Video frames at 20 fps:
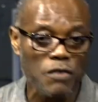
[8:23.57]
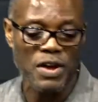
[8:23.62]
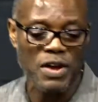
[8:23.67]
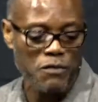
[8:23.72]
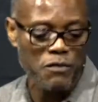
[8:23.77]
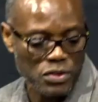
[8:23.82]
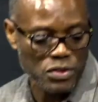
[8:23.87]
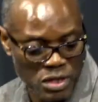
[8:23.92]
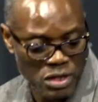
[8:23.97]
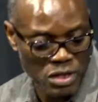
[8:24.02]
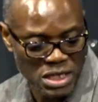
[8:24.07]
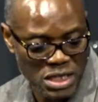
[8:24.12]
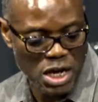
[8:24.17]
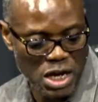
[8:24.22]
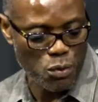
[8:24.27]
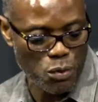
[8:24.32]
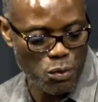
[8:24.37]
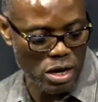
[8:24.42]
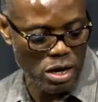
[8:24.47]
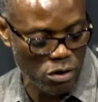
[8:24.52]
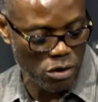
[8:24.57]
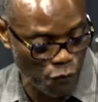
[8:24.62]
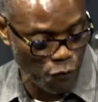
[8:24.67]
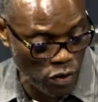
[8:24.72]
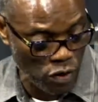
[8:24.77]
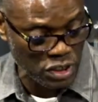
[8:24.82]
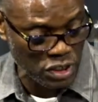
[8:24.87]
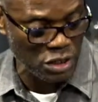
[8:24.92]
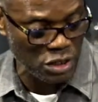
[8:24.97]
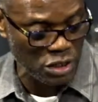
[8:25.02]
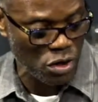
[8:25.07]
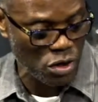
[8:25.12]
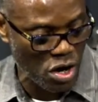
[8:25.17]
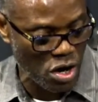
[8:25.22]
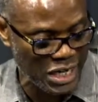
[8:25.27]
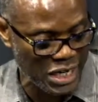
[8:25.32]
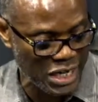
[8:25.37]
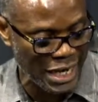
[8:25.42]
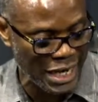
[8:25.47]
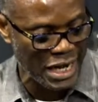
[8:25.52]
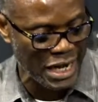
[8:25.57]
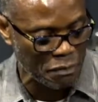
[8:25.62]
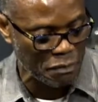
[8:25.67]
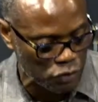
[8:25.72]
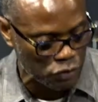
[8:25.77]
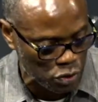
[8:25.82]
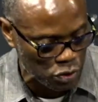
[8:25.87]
everything that we are confronting, O God, in the name of Jesus,